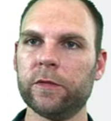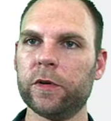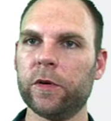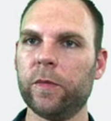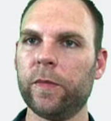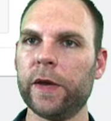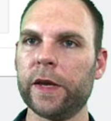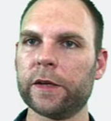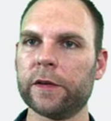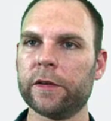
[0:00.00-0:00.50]

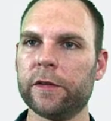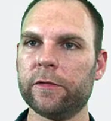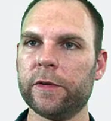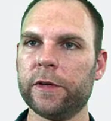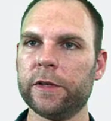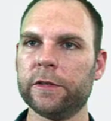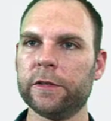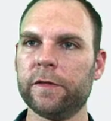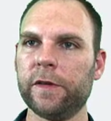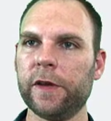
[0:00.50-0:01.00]
go back to
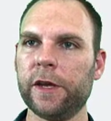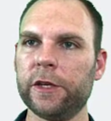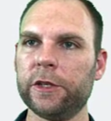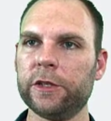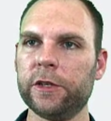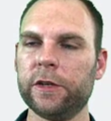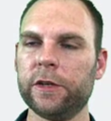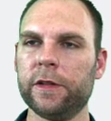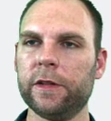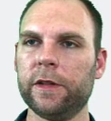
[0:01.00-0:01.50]
the
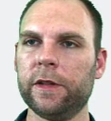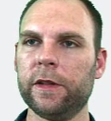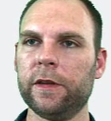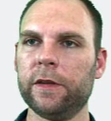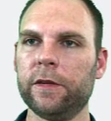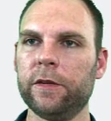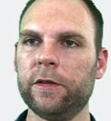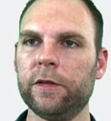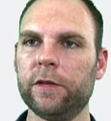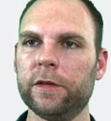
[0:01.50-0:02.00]
reservation, and
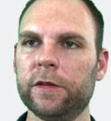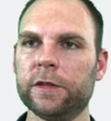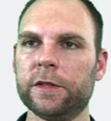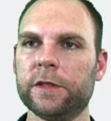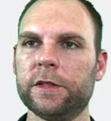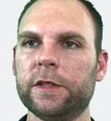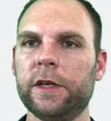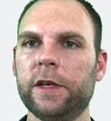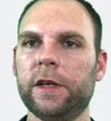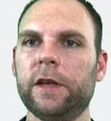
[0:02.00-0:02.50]
then you can
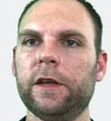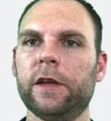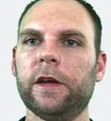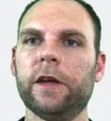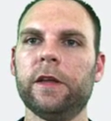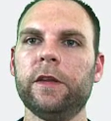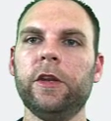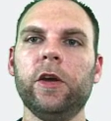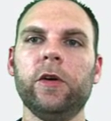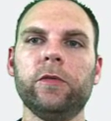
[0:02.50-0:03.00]
see
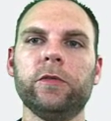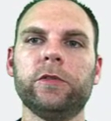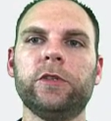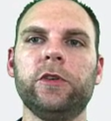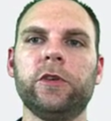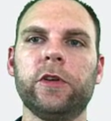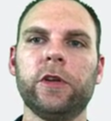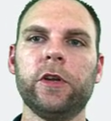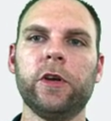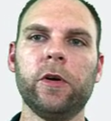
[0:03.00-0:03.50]

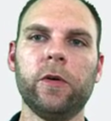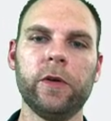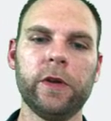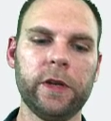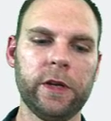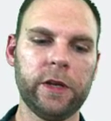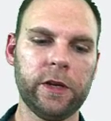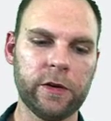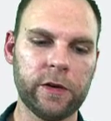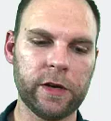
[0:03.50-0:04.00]
notes. You can go
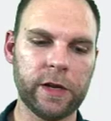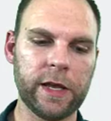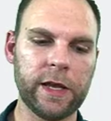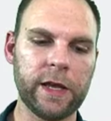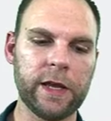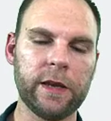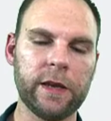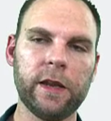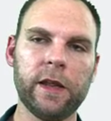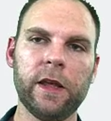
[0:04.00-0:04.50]
in here and
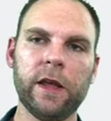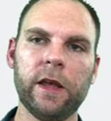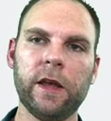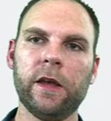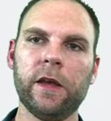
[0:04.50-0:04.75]
add